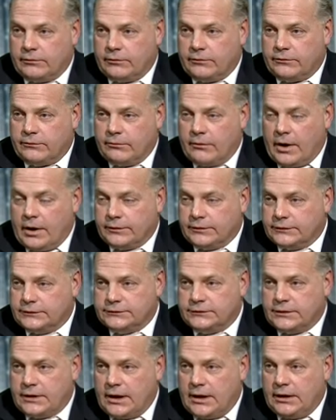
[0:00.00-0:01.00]
throughout the
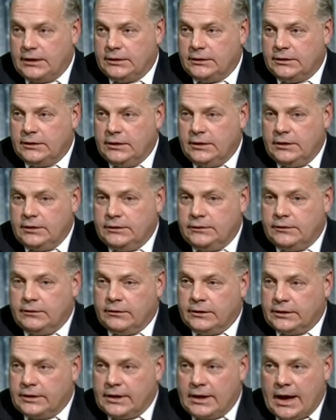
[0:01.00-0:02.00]
state
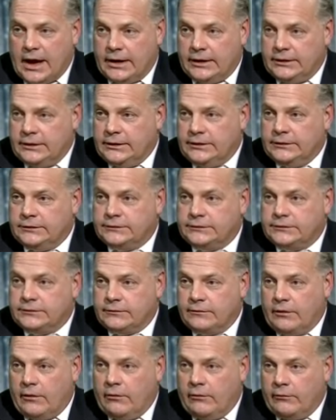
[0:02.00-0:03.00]
during the 90s,
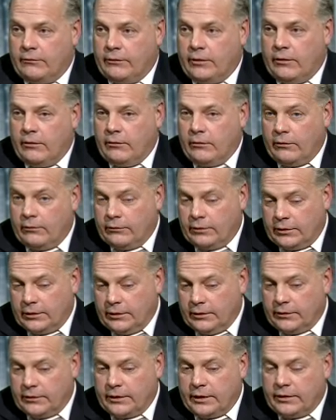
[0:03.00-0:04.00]

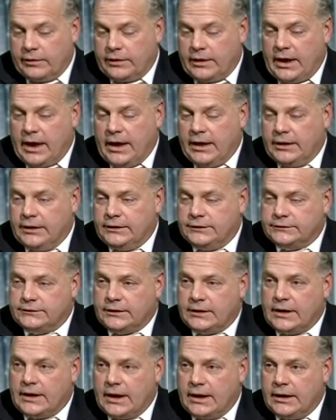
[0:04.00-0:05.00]
or the 80s
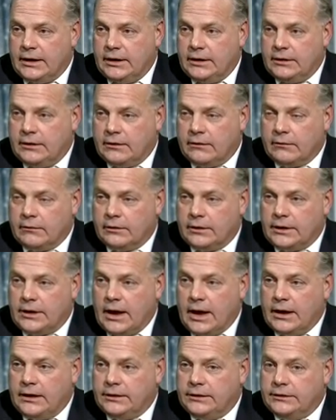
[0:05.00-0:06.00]
and the early
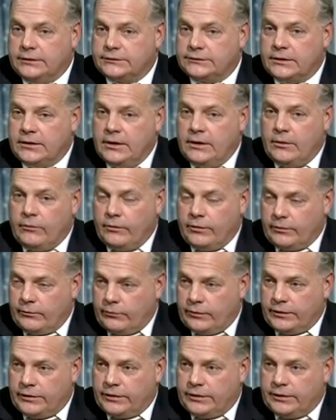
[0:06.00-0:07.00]
90s
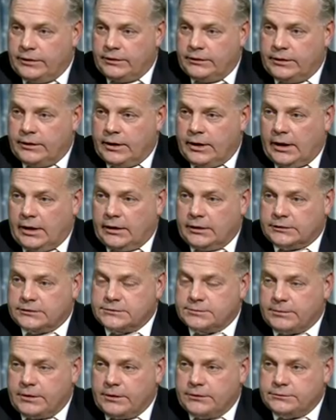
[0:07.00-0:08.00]
with the
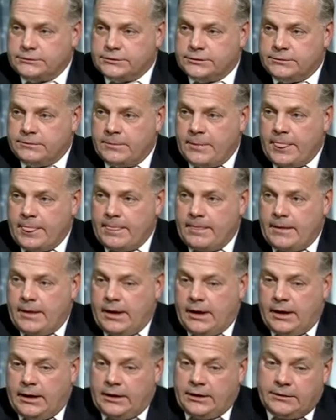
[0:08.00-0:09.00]
explosion.
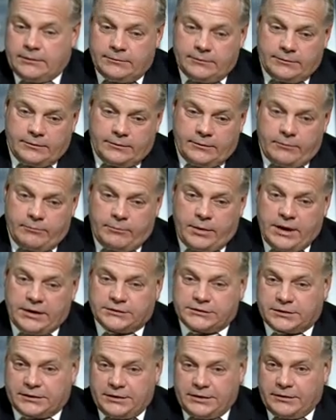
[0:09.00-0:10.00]
And
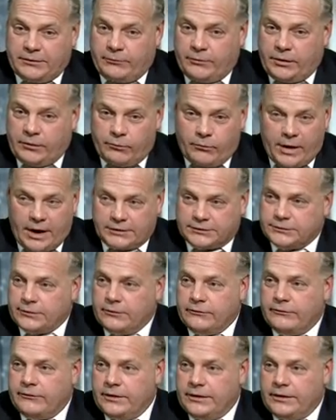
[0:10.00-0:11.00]
basically, we
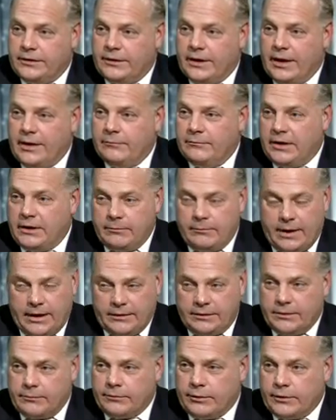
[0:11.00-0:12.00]
retrofitted them and
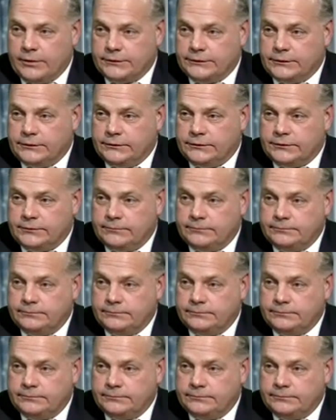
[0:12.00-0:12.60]
made them prisons.